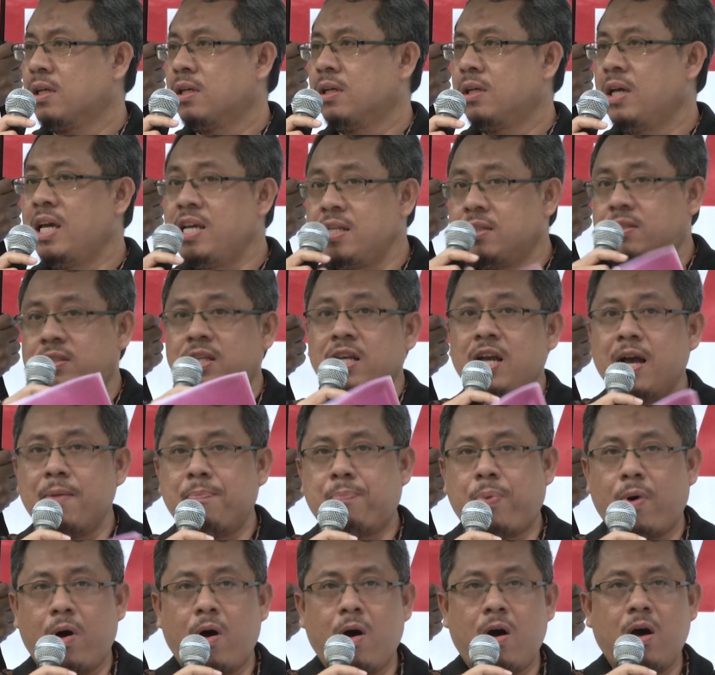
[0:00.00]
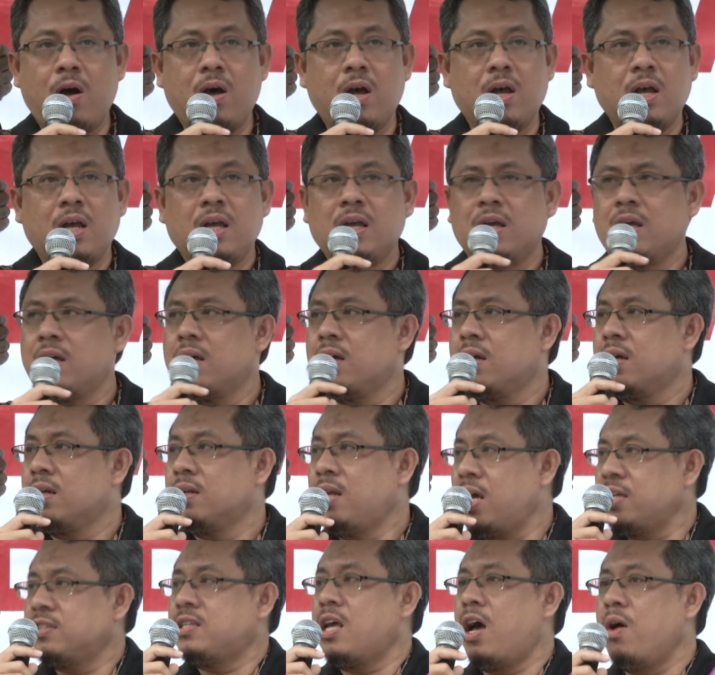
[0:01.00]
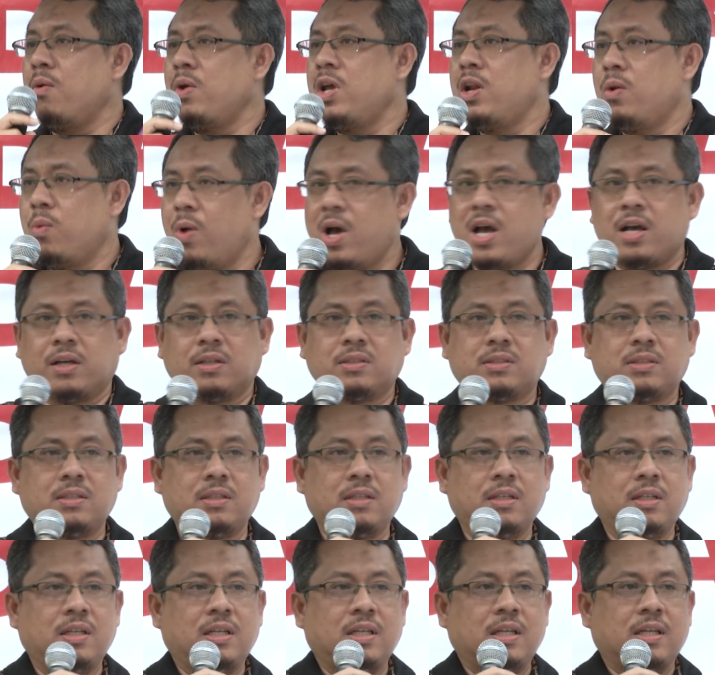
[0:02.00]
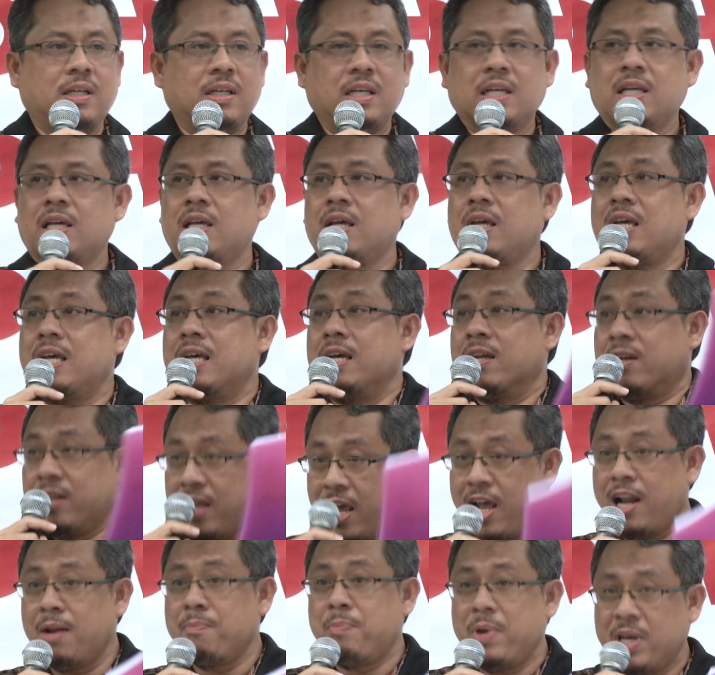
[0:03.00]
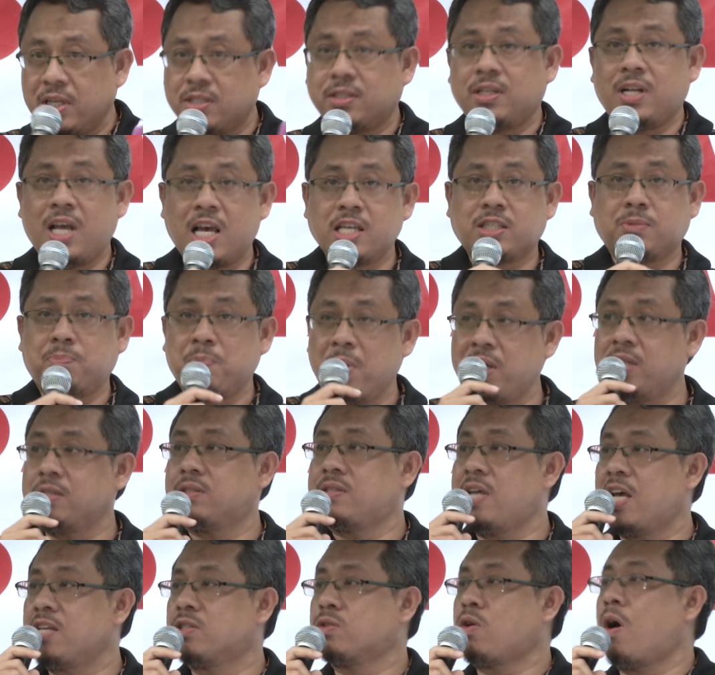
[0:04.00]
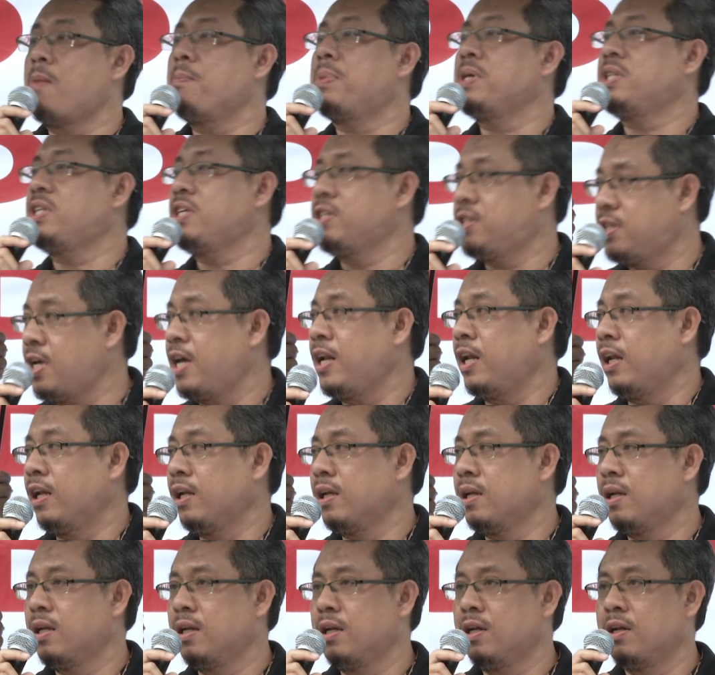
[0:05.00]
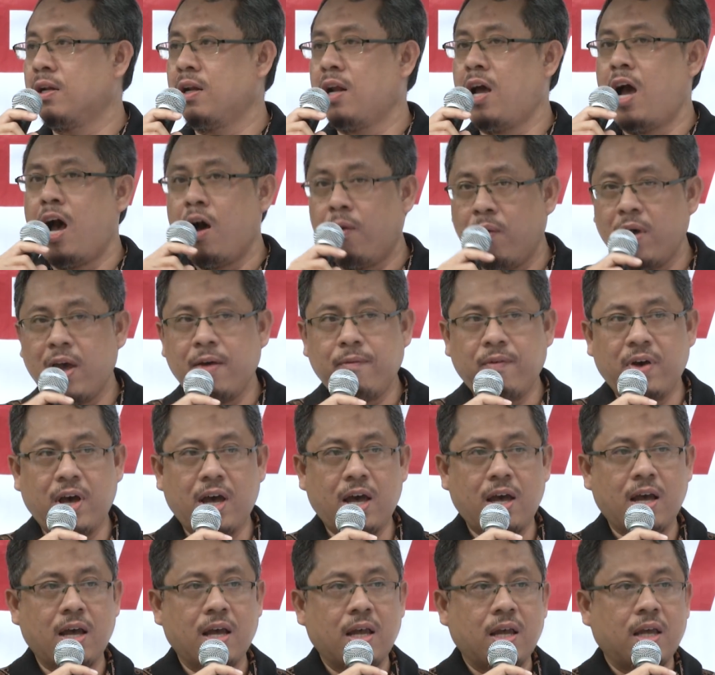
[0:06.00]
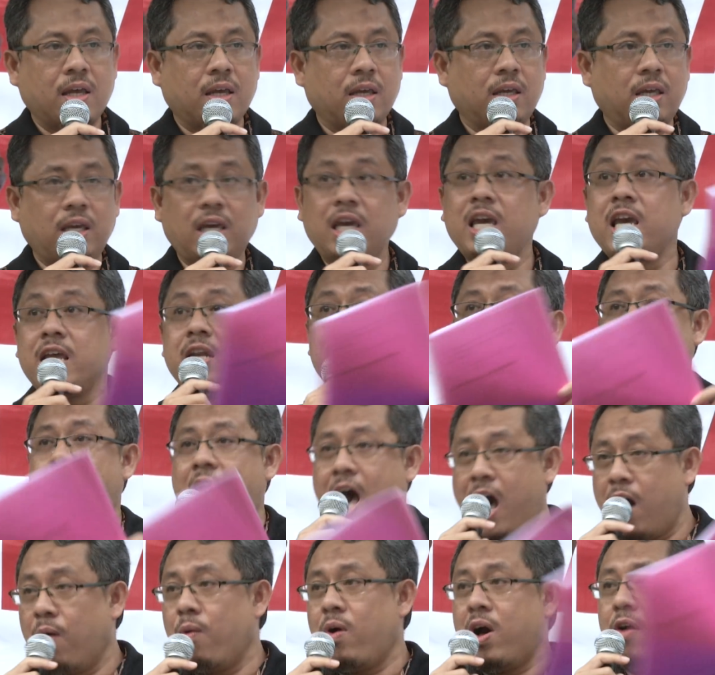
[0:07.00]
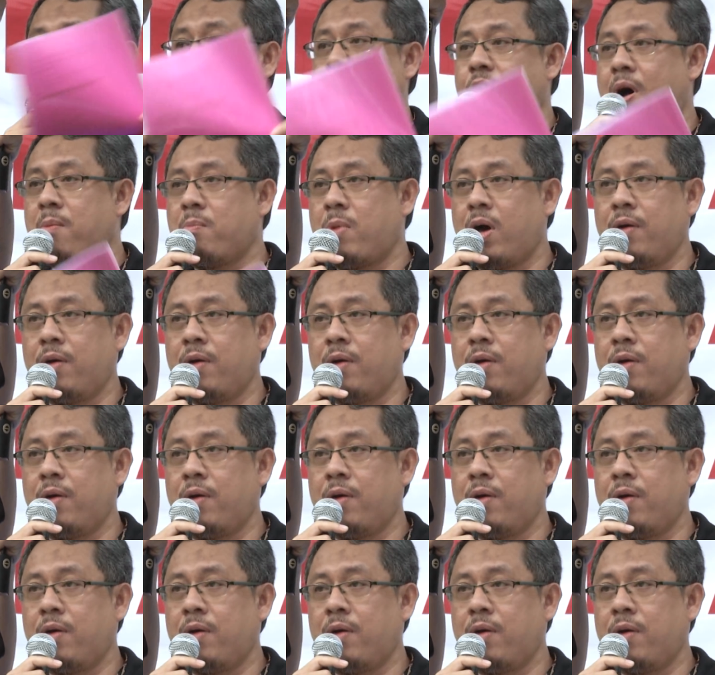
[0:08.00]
In Singapore, that's how it works. Real business means there's competition. However, in our form